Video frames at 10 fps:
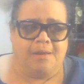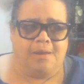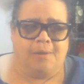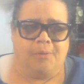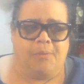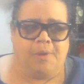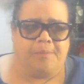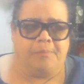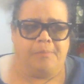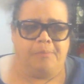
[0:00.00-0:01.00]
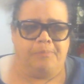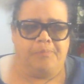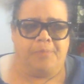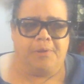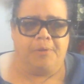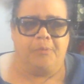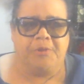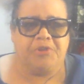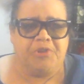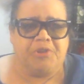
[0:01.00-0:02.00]
you know we. It
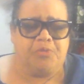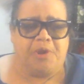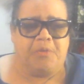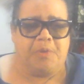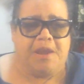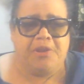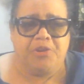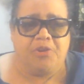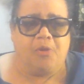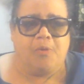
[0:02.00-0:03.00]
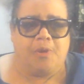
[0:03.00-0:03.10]
wasn't just recreational.